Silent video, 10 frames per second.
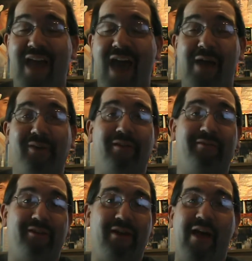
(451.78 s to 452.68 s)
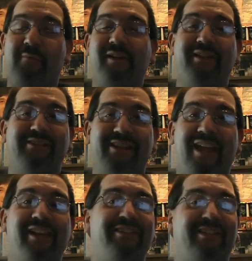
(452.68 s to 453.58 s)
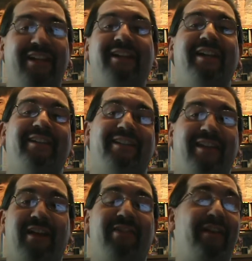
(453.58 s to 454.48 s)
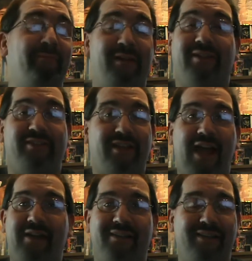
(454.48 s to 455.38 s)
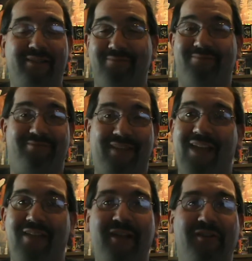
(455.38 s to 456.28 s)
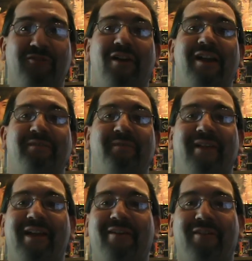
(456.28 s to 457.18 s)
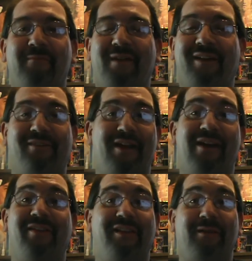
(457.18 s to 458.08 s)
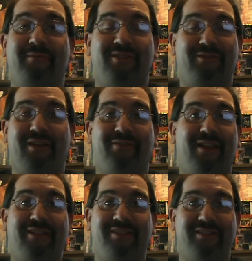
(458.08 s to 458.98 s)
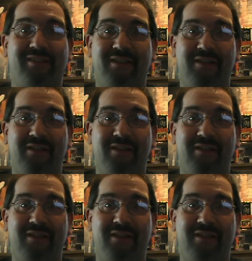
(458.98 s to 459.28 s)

I would love to know how many takes they needed to get that, because the line cracks me the hell up. I don't know how they kept a straight face.